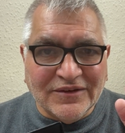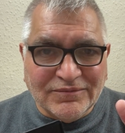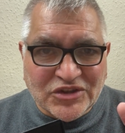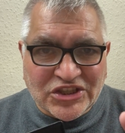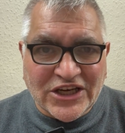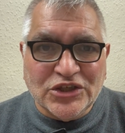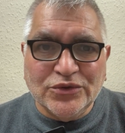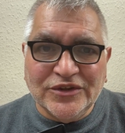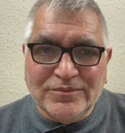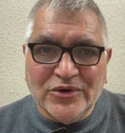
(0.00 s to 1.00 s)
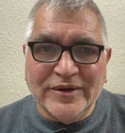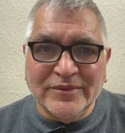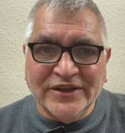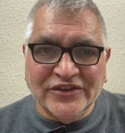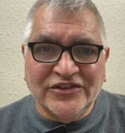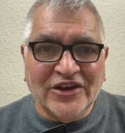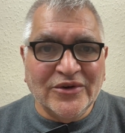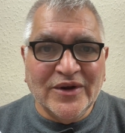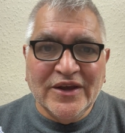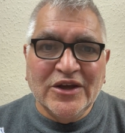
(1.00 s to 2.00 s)
scheduled appointments.
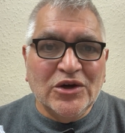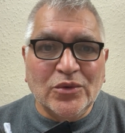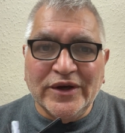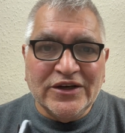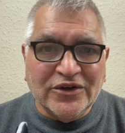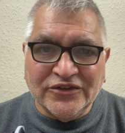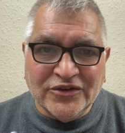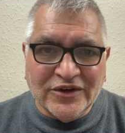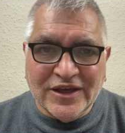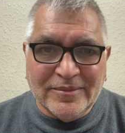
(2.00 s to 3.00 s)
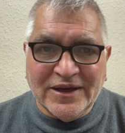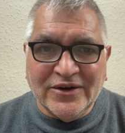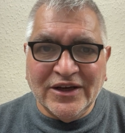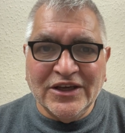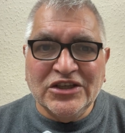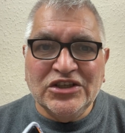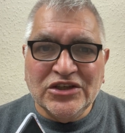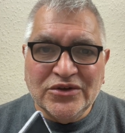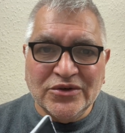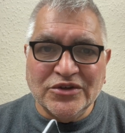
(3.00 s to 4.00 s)
So we're not talking about a
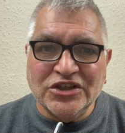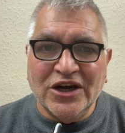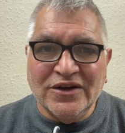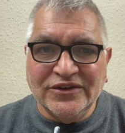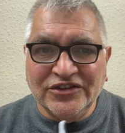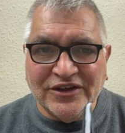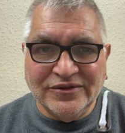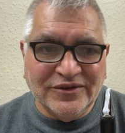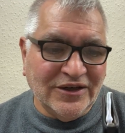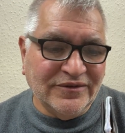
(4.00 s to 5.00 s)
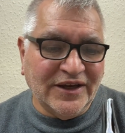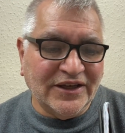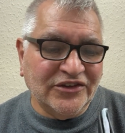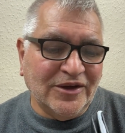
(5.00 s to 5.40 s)
huge overstuffed filofax.